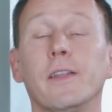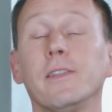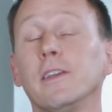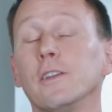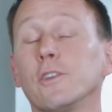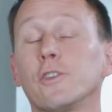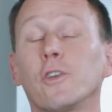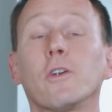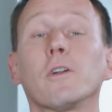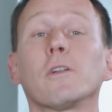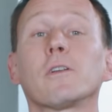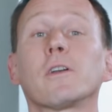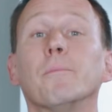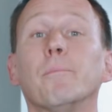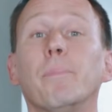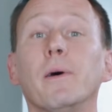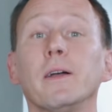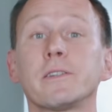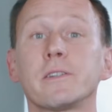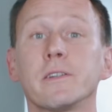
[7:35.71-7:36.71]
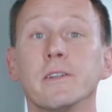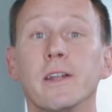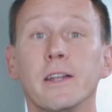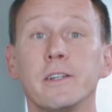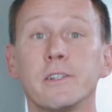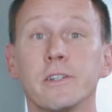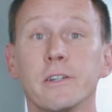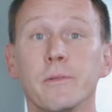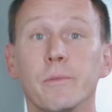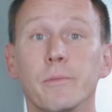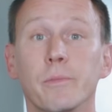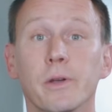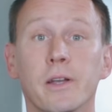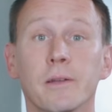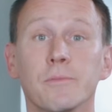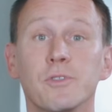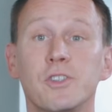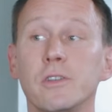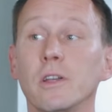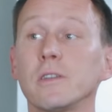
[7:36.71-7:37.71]
then the internal combustion engine
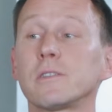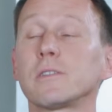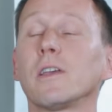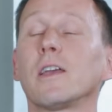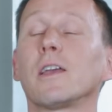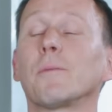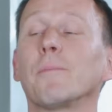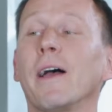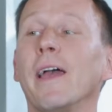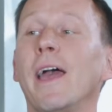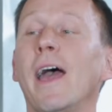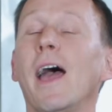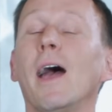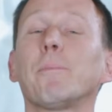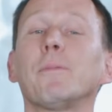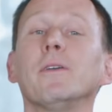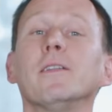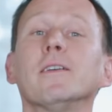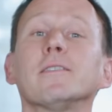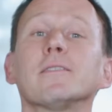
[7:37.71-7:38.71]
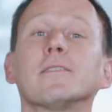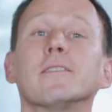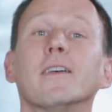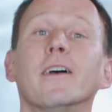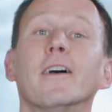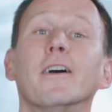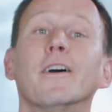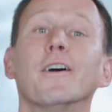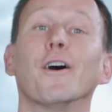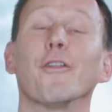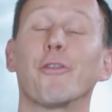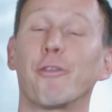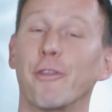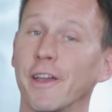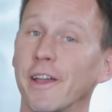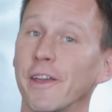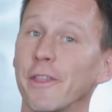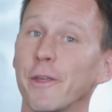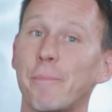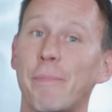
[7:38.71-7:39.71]
becomes just like my happiness, a
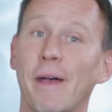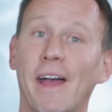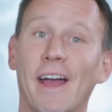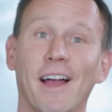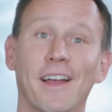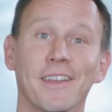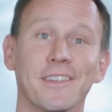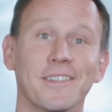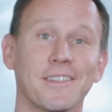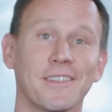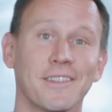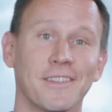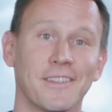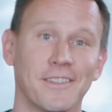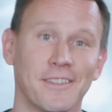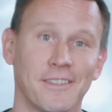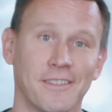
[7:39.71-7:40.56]
thing of the past.